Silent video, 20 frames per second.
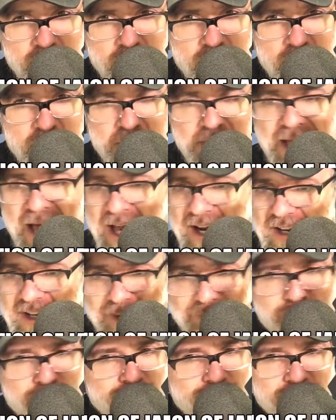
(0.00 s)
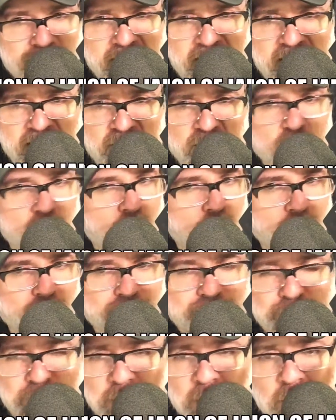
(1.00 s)
A lot of different flags were
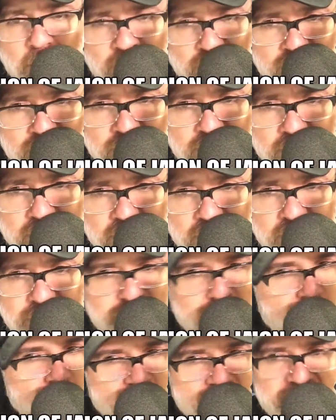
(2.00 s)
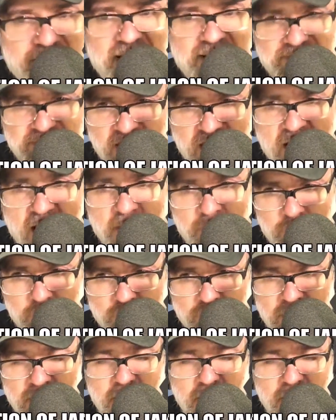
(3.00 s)
flown during that time.